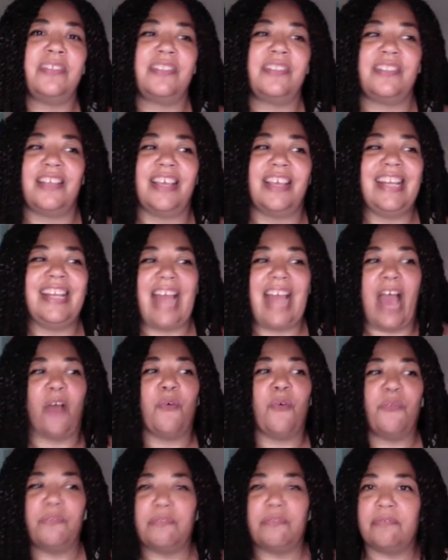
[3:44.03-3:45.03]
an
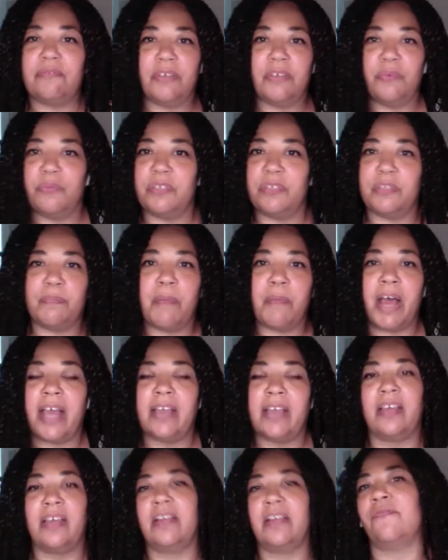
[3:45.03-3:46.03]
out. It was my
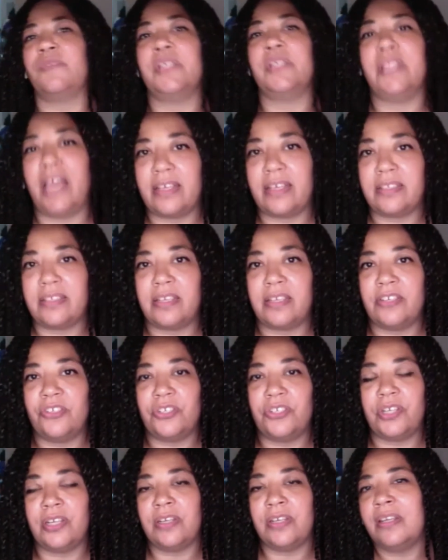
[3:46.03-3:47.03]
kind of
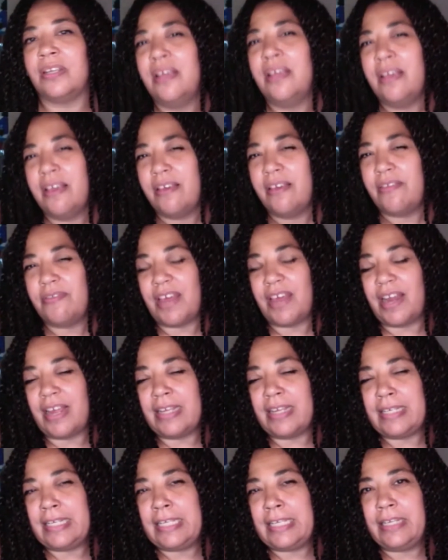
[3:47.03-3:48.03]
relaxation that
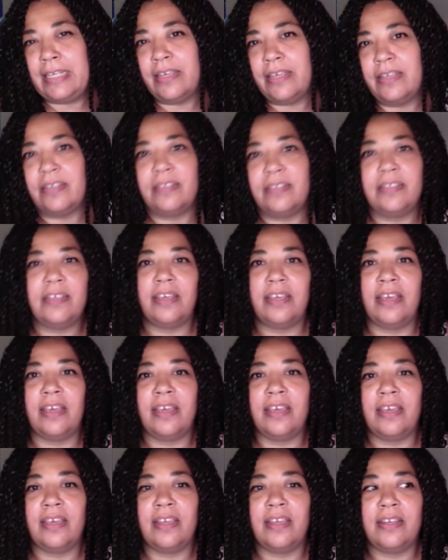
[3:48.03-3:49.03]
I needed.
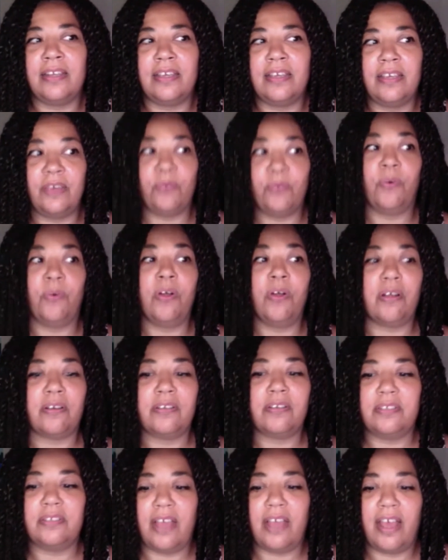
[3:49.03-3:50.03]
And it
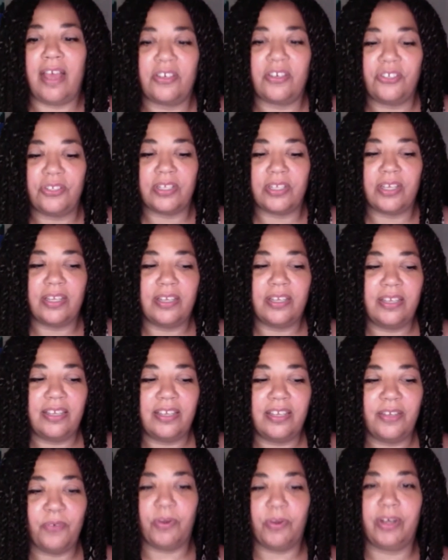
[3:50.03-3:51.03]
worked, actually.
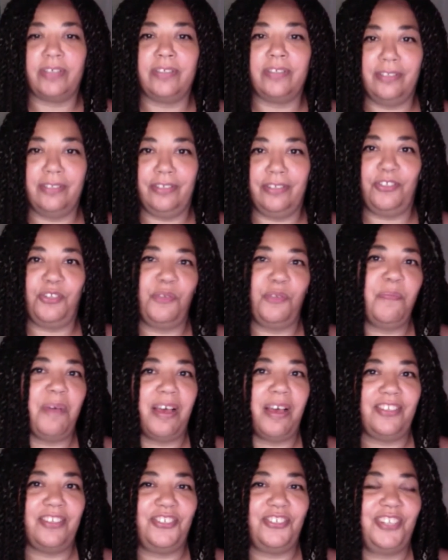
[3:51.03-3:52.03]
It worked a little too
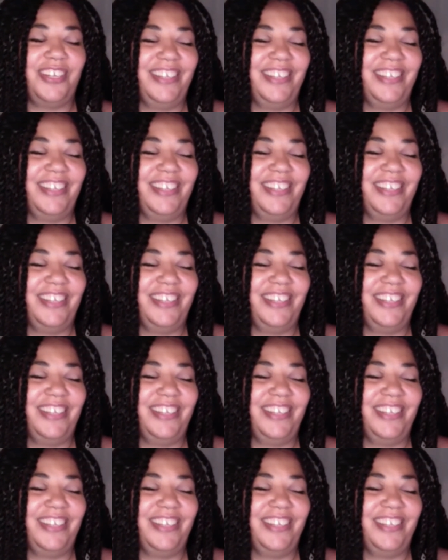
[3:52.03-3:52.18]
much.